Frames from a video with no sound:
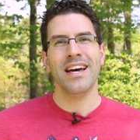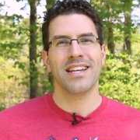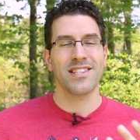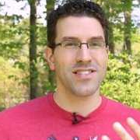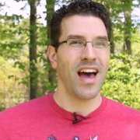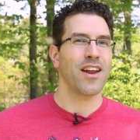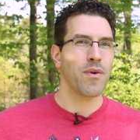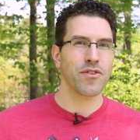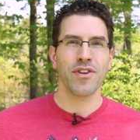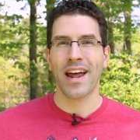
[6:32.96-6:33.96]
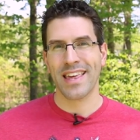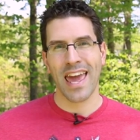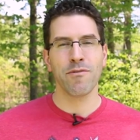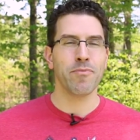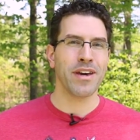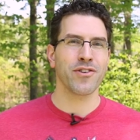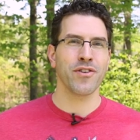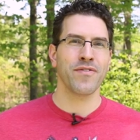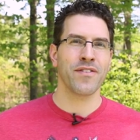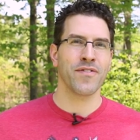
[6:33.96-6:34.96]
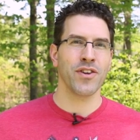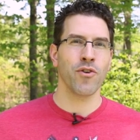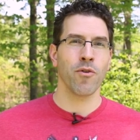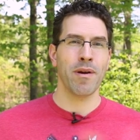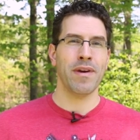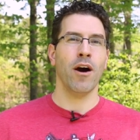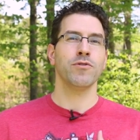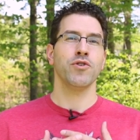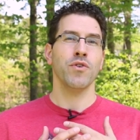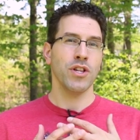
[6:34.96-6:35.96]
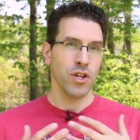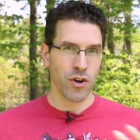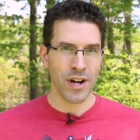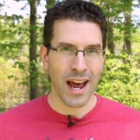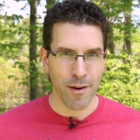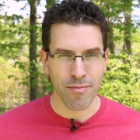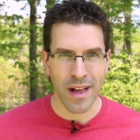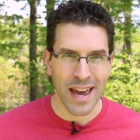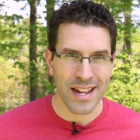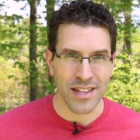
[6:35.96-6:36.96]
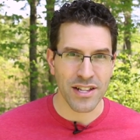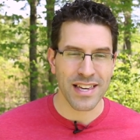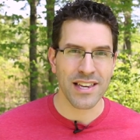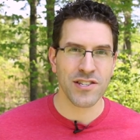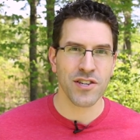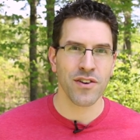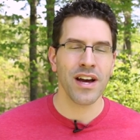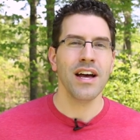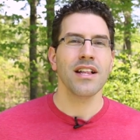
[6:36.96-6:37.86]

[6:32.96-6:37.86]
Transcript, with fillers: to decide whether or not a game would be a good fit for you or maybe helped you learn how to play it a little easier,